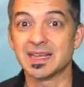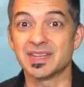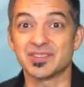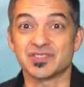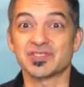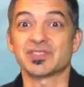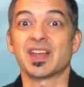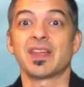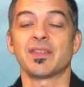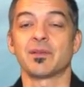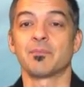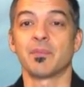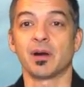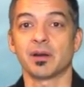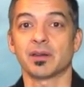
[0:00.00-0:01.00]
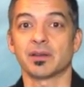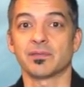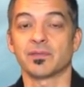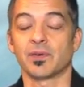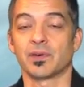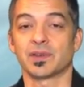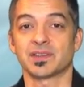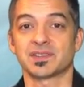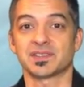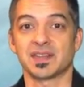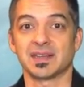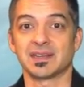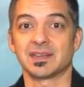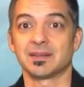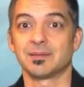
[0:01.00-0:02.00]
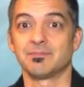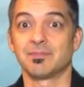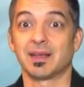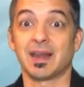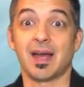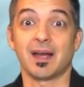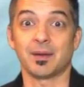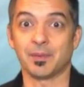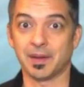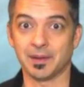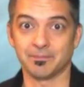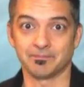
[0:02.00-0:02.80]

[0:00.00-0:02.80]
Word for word: he's just not in the market for an extended monogamy.